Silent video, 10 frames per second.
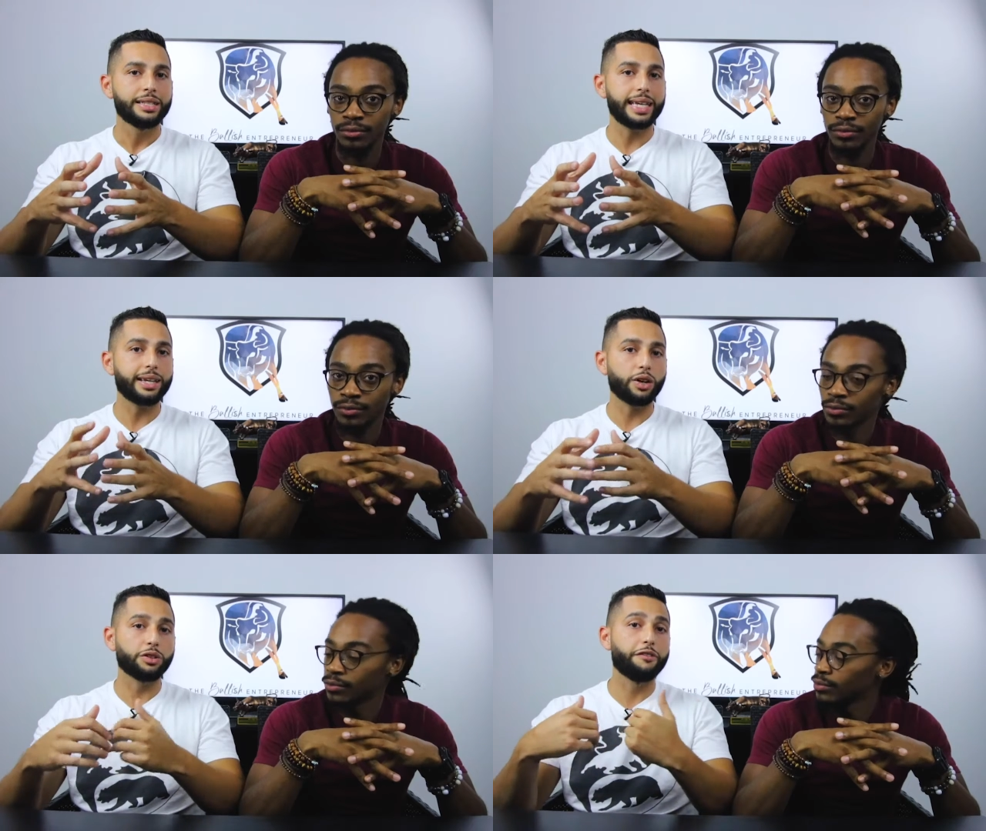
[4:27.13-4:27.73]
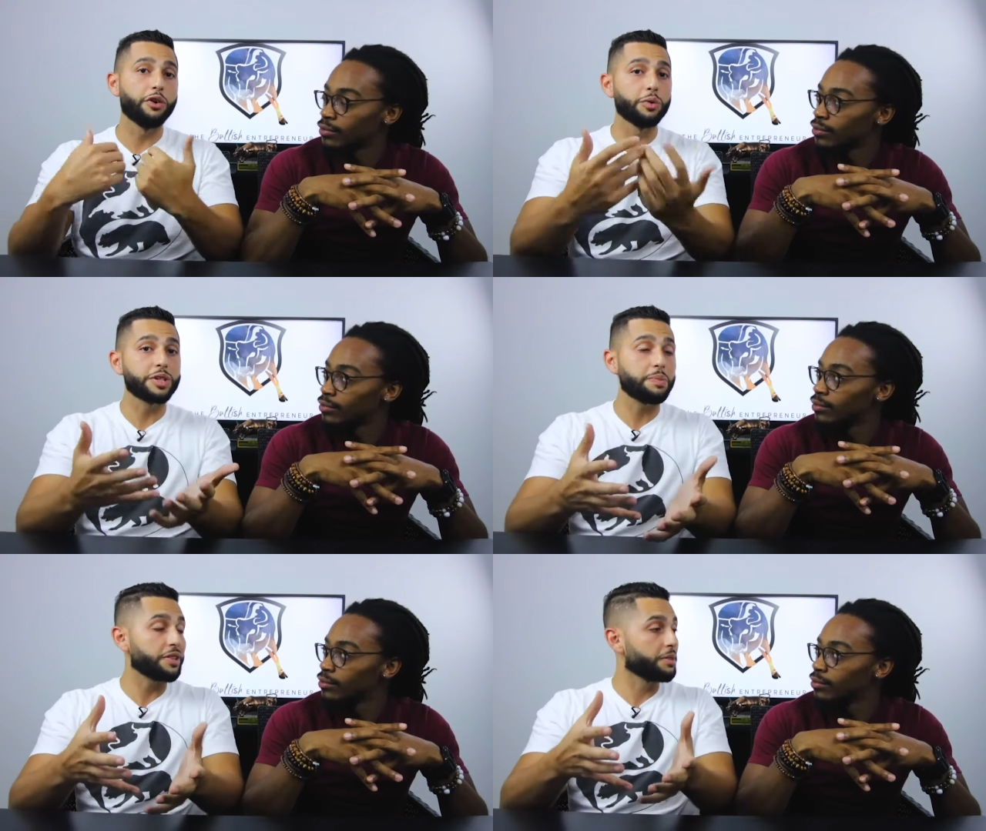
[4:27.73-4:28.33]
Speaker 1: taking on the full
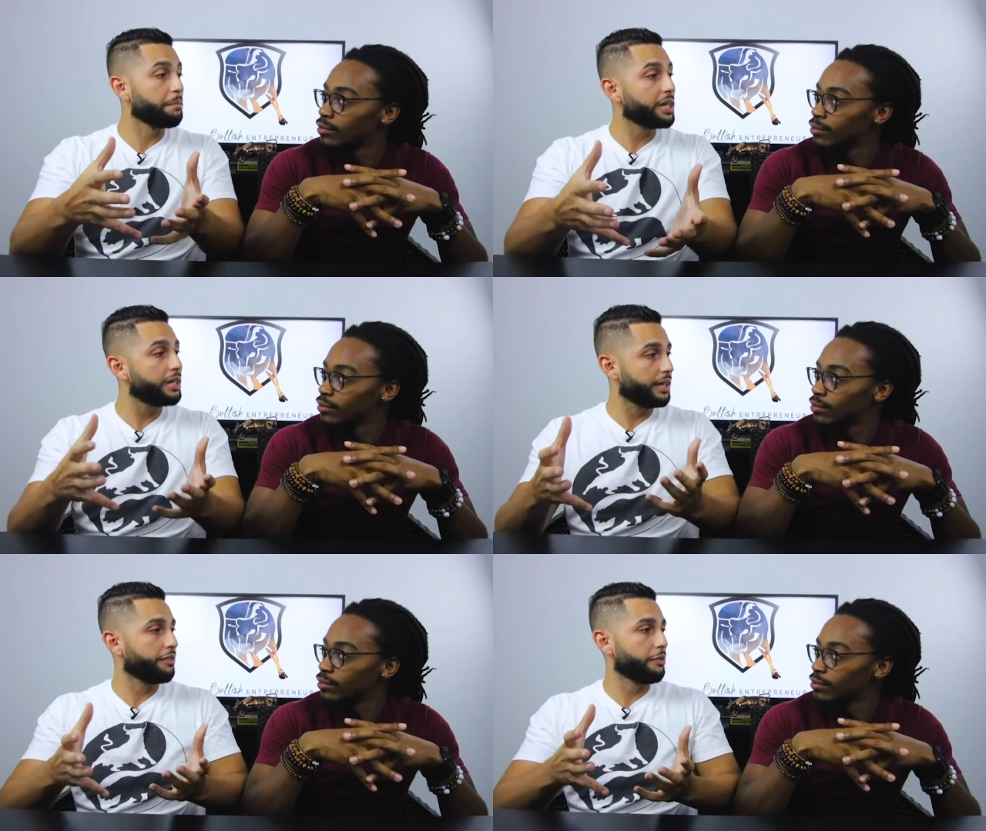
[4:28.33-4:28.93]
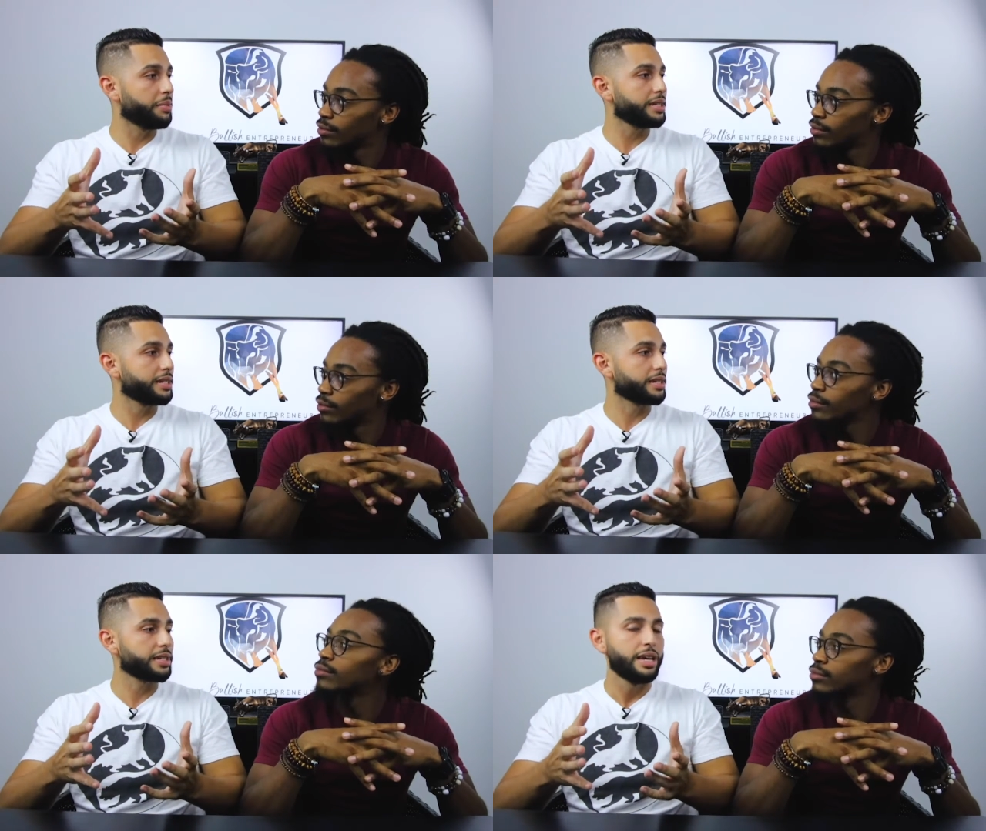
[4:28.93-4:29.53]
responsibility of a
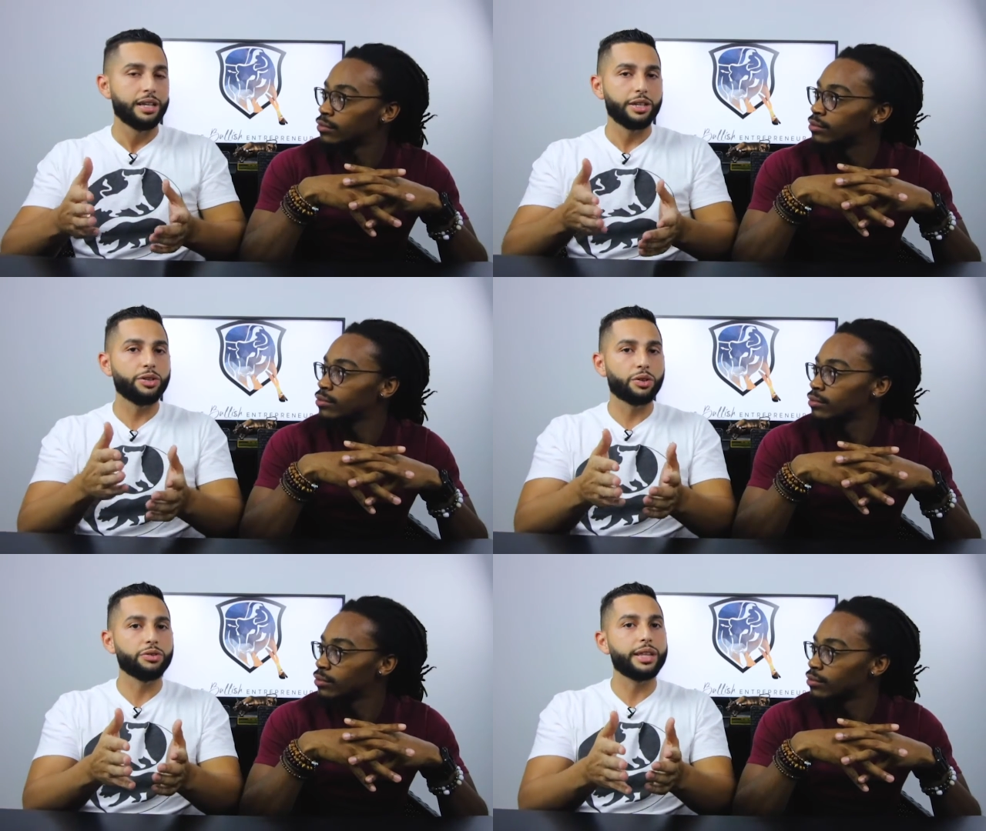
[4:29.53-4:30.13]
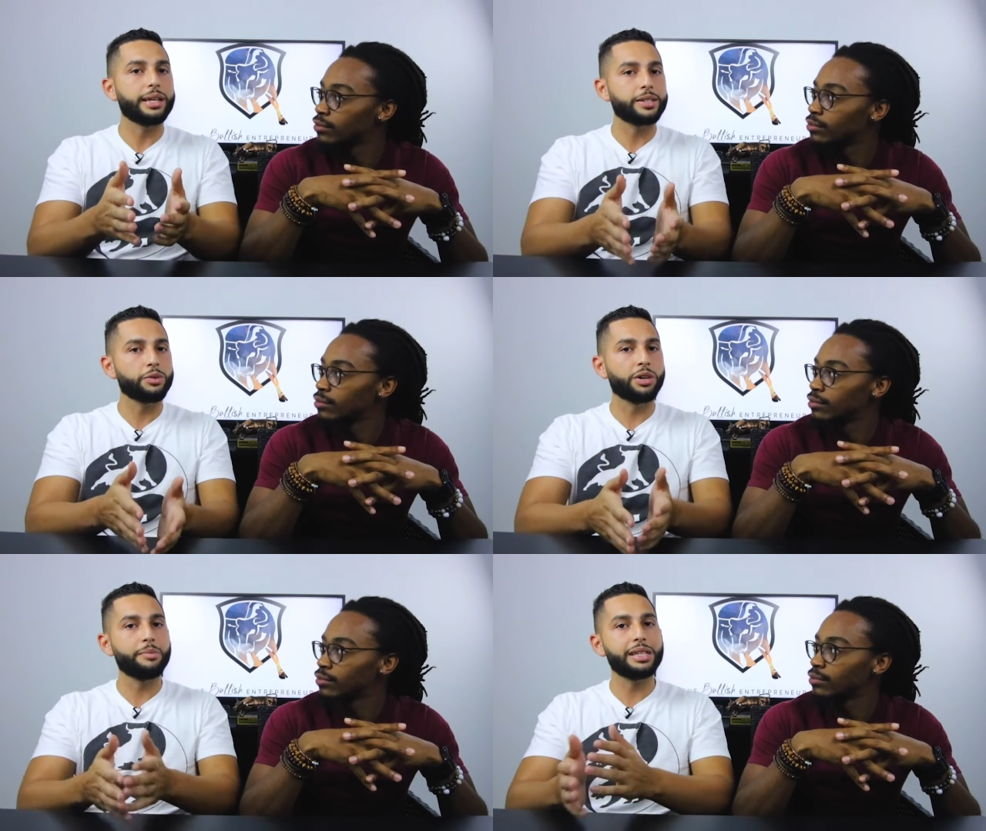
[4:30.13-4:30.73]
business. Mm-hmm. You know, they
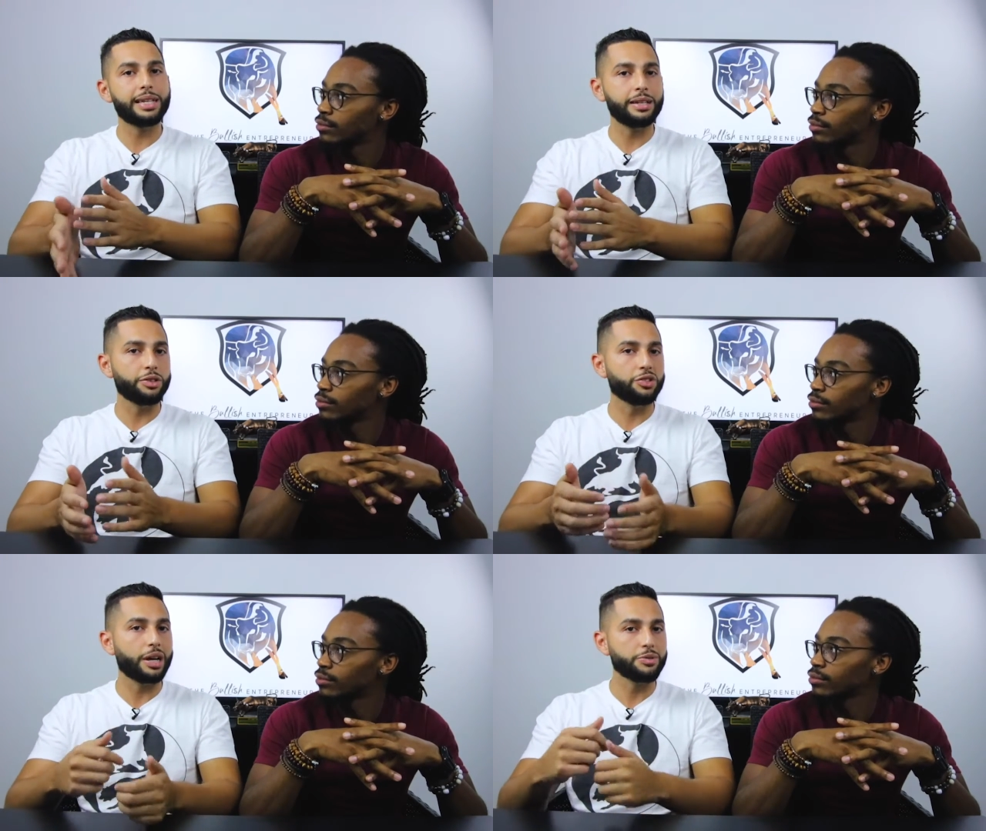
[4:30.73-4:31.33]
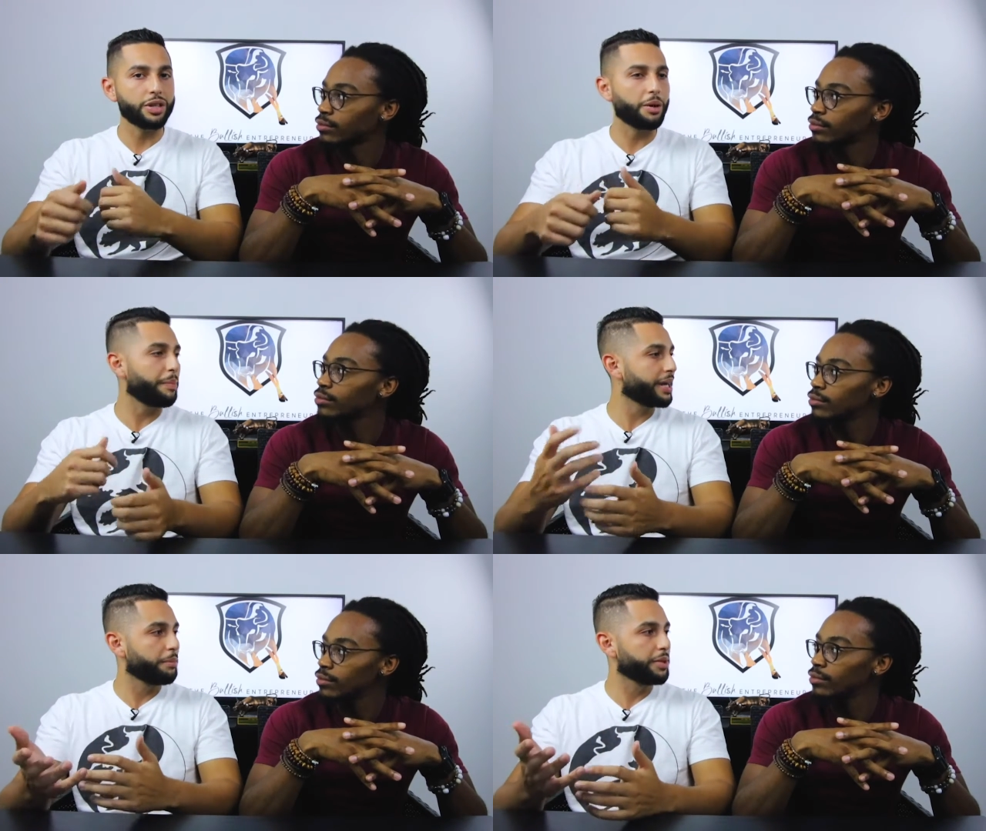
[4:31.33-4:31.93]
still want to maintain their job so they could
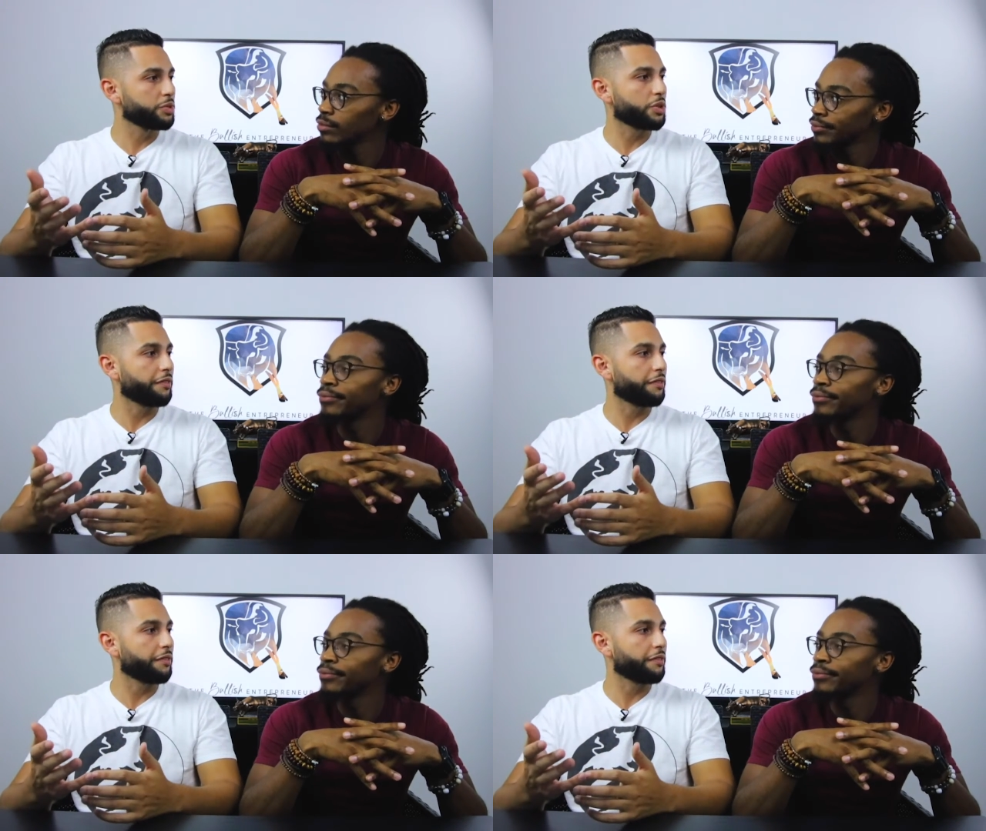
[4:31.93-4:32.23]
pay the bills